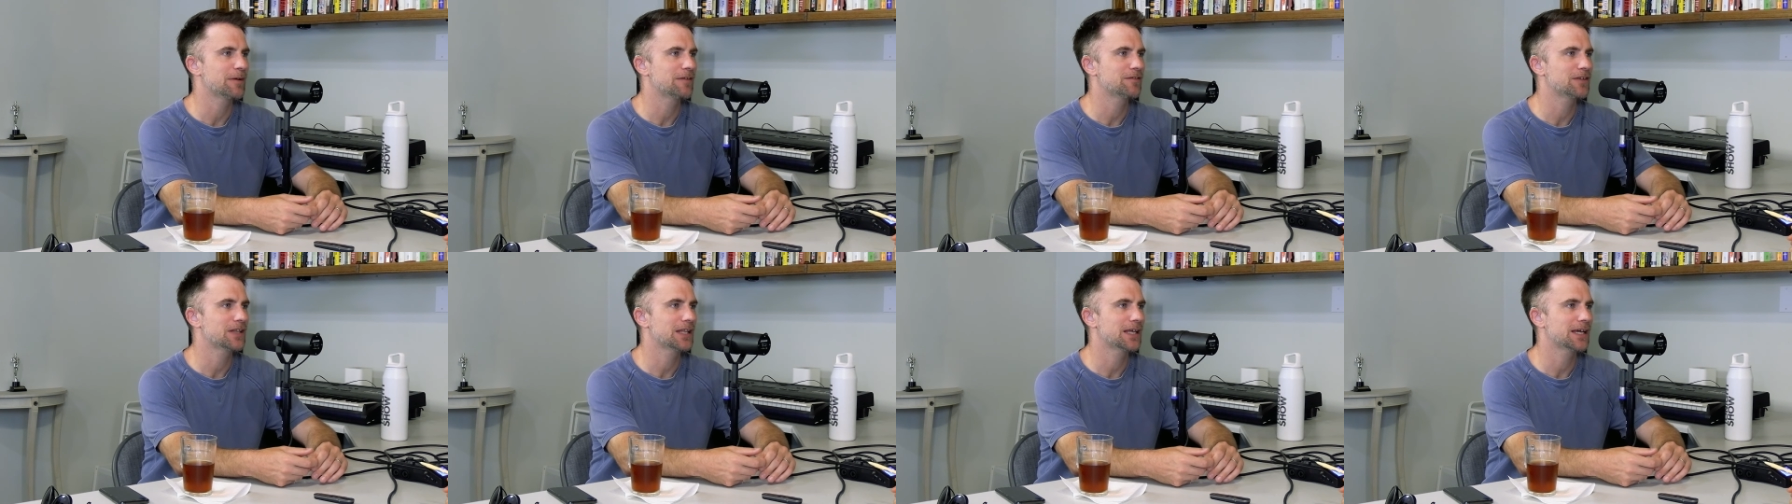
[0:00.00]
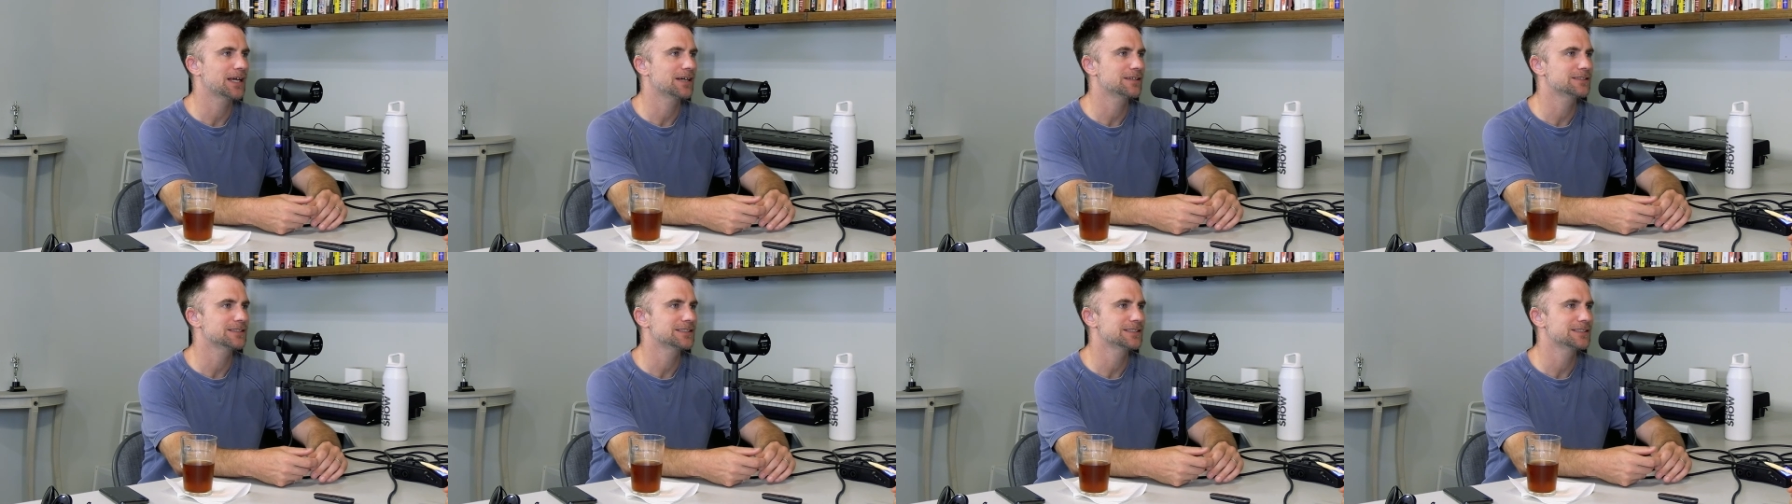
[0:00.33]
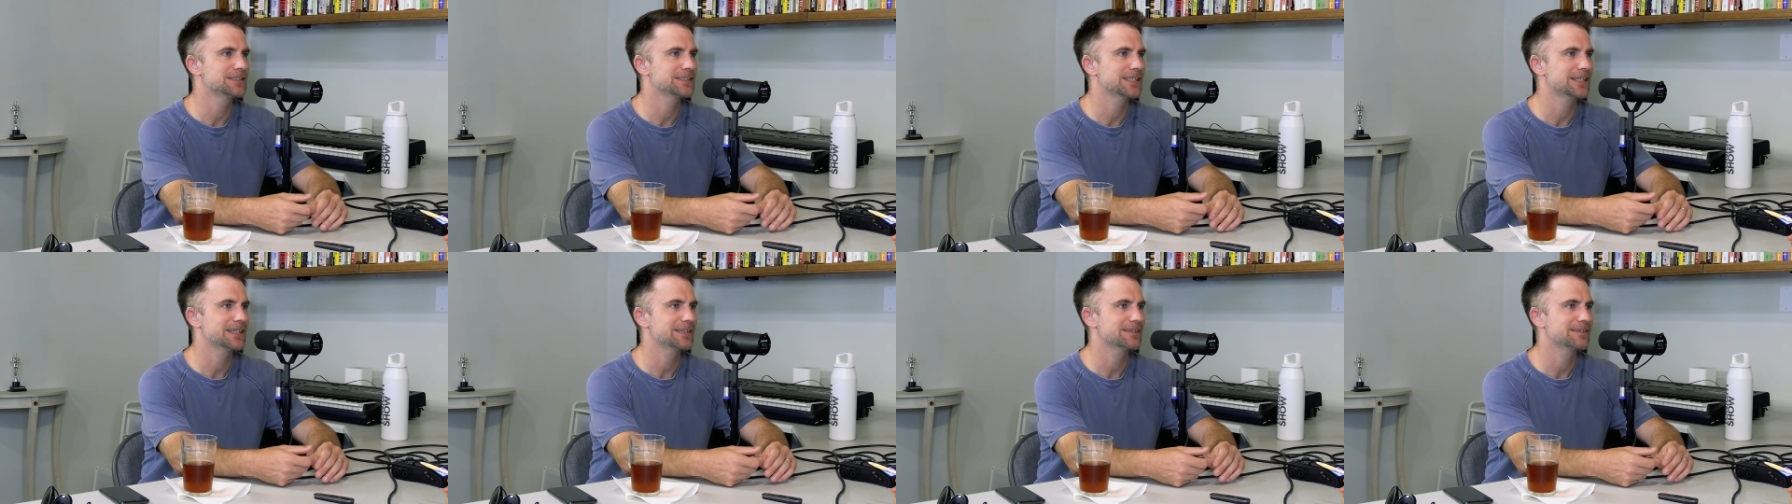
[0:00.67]
Everything else
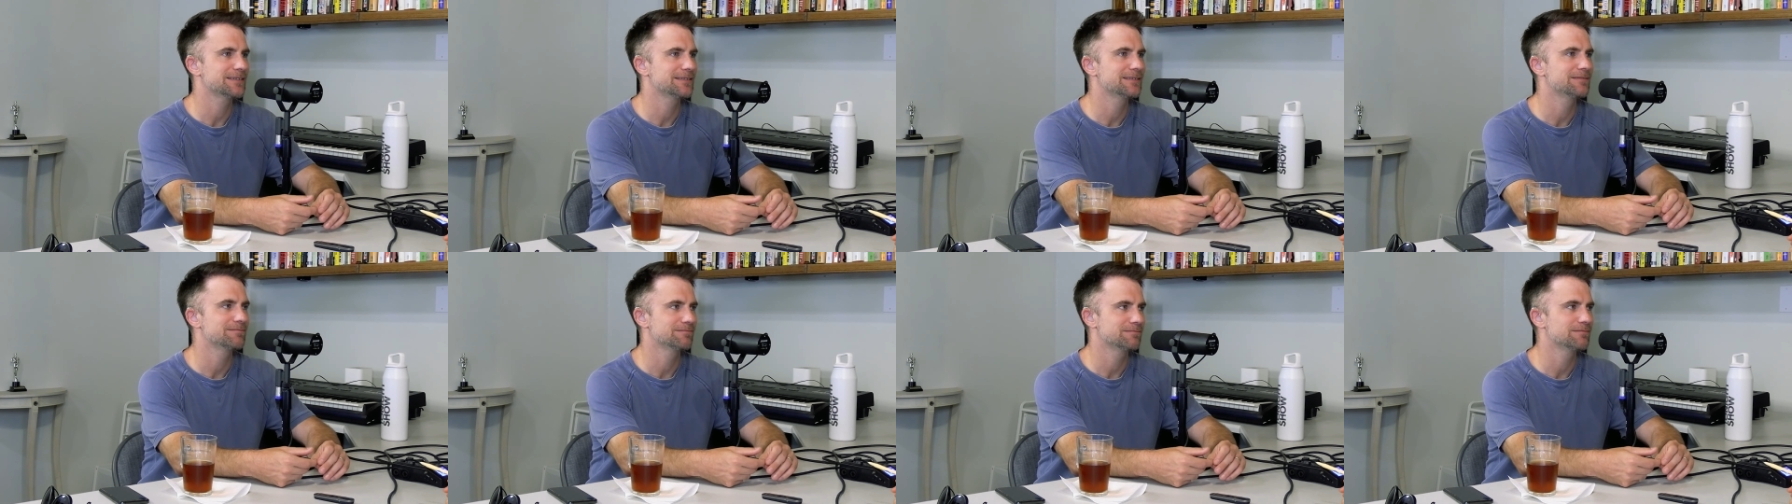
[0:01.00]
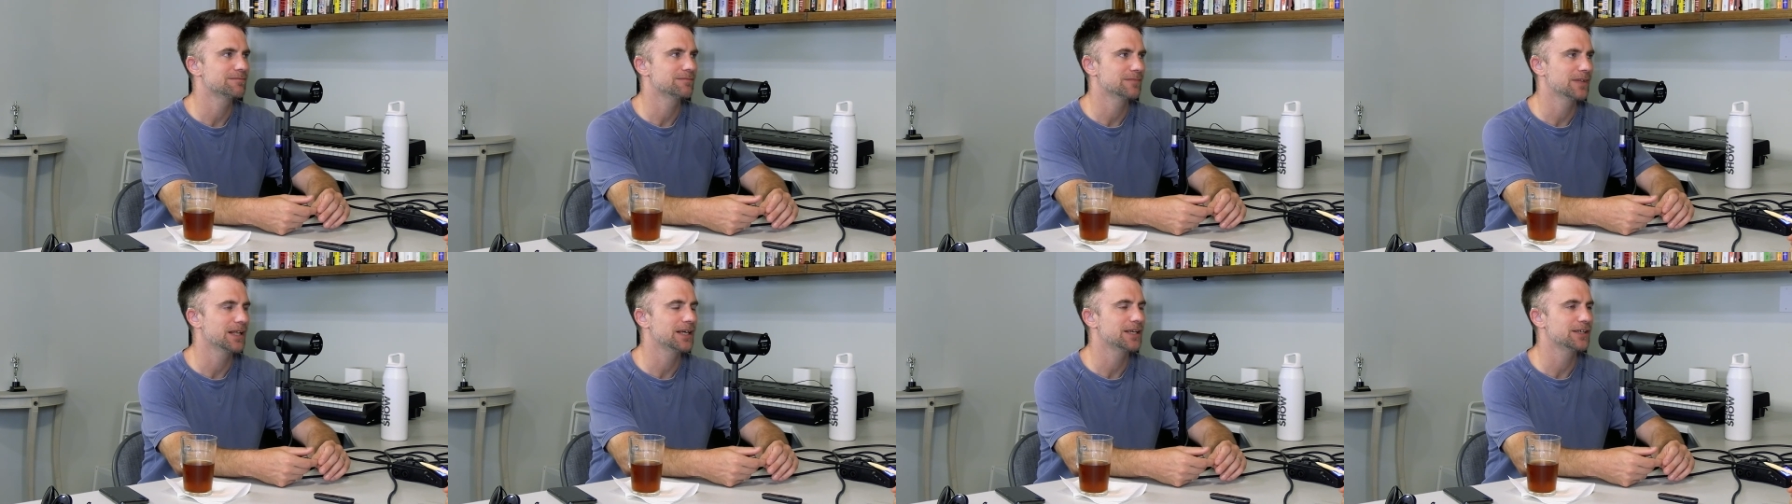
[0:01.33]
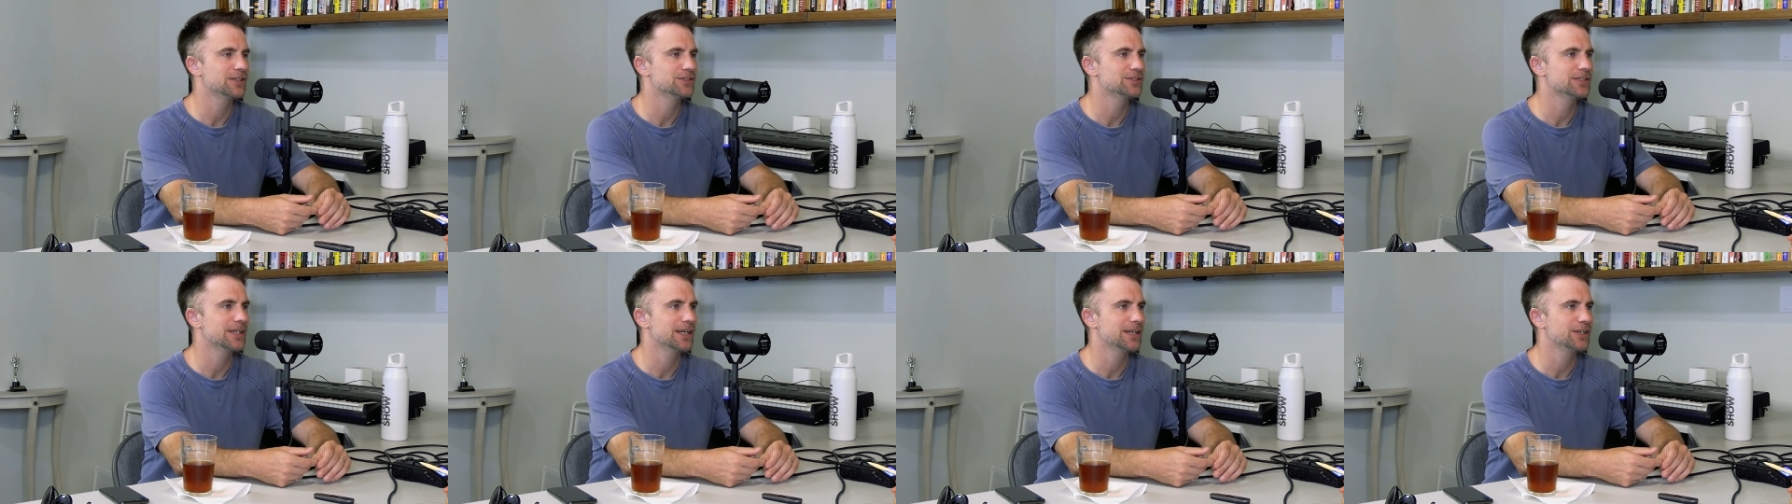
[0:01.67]
is like
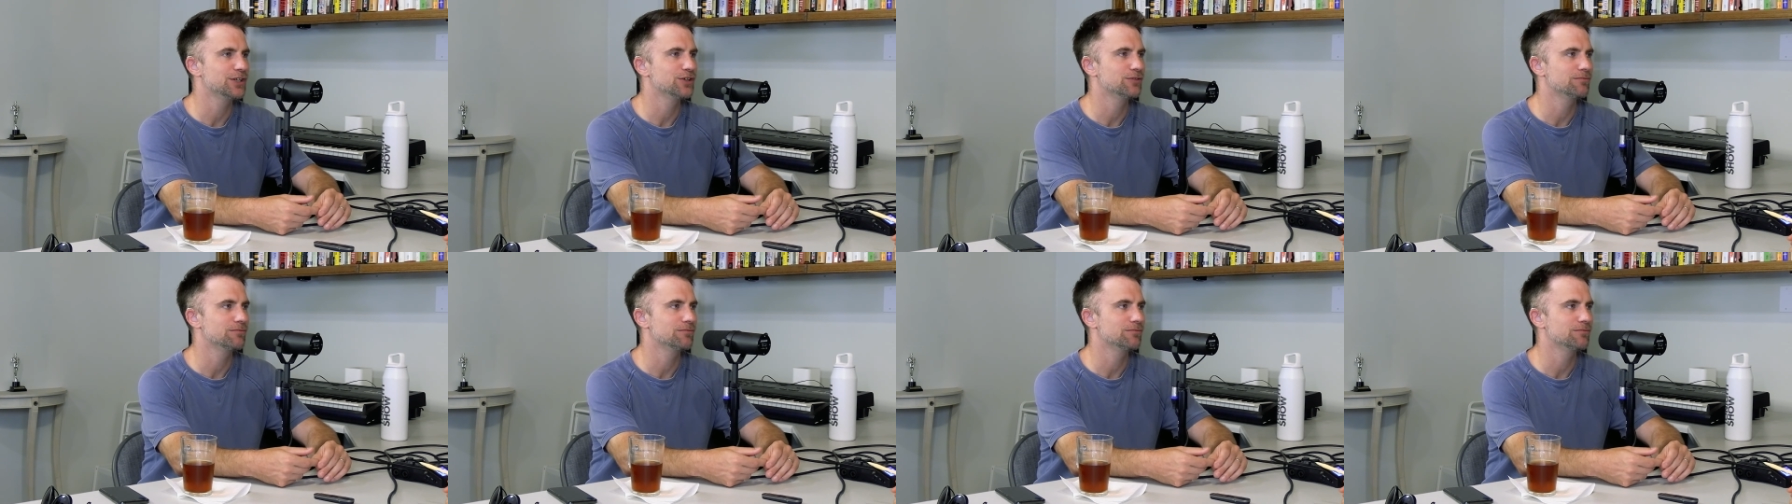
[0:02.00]
you said,